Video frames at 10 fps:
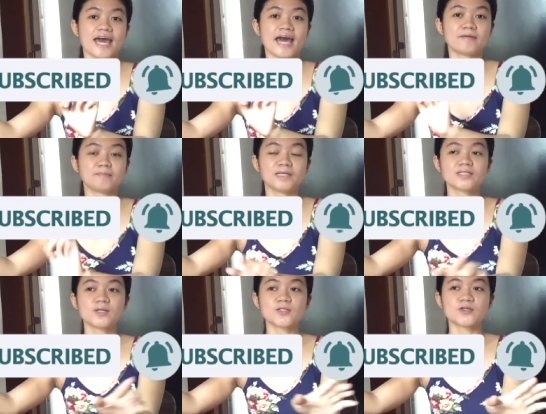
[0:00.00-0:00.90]
And please
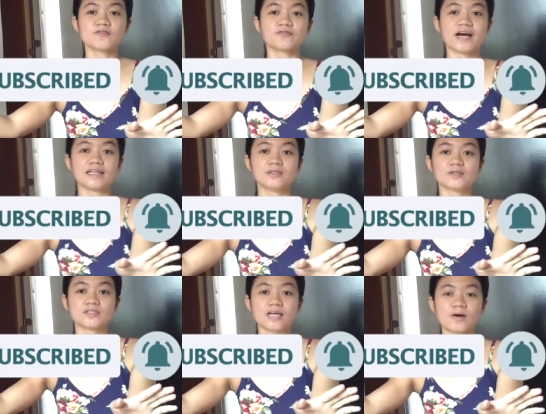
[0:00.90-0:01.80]
also follow
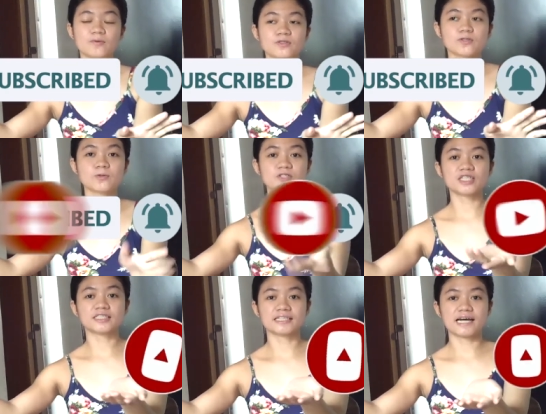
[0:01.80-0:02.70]
us our
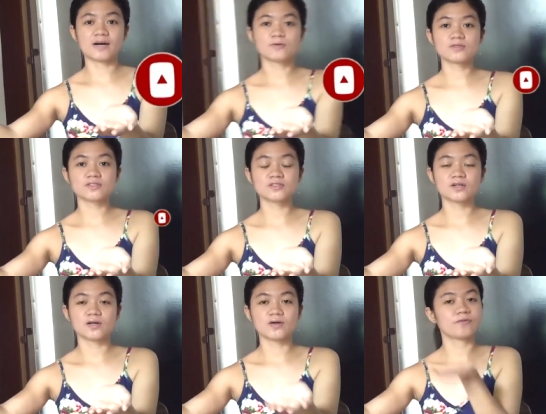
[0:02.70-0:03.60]
social accounts,
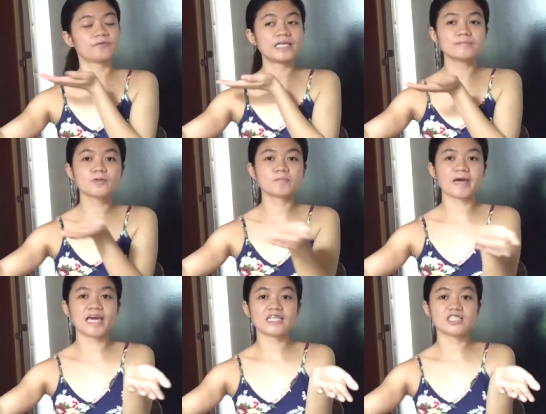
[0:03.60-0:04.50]
Facebook
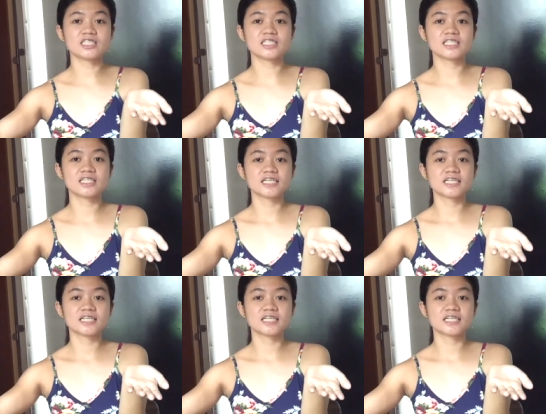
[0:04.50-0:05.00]
page,